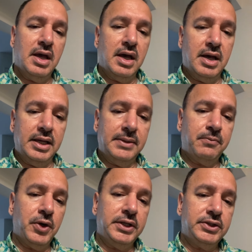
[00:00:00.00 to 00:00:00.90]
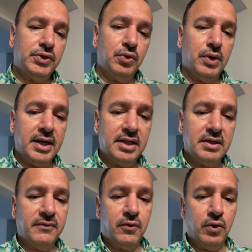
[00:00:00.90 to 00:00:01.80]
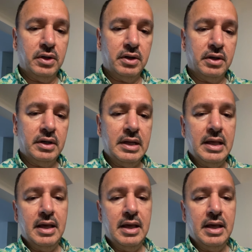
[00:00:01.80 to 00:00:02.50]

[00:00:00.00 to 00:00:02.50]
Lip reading: It points to another folder